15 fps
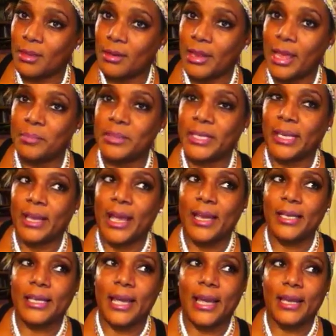Now I'm gonna tell you
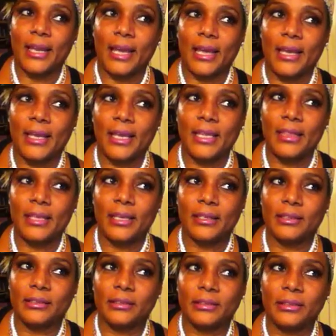how to get
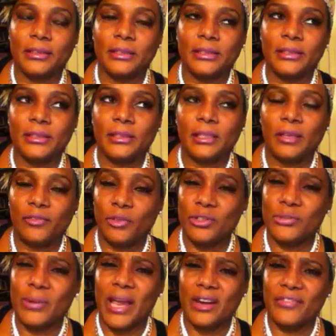there. If you're
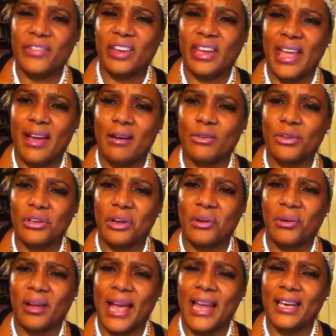trying to figure out, you
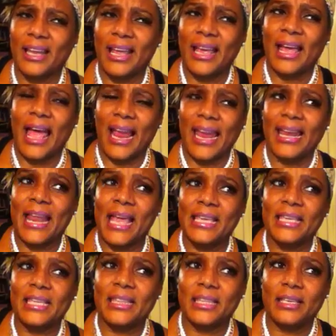know, how can I
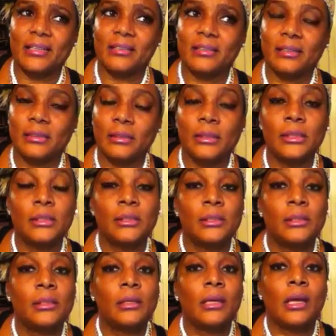get there?
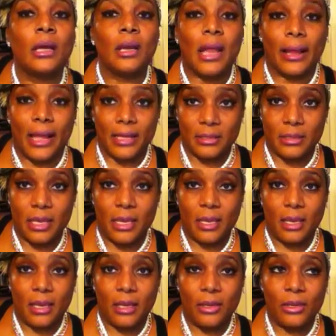Like I
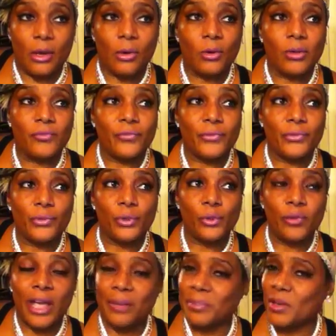said, you know, if
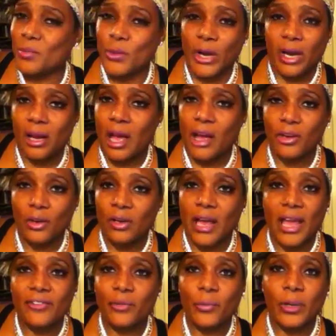you have been working all your
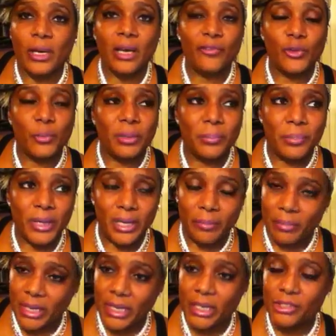life or whatever, you've been
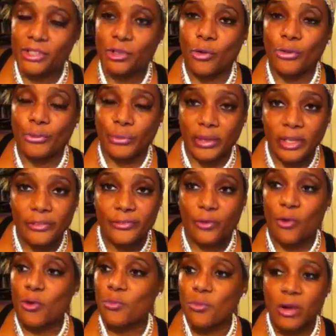putting money into your 3 or
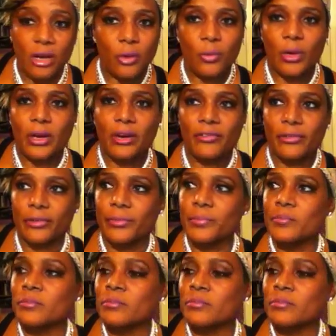4, 1 or whatever,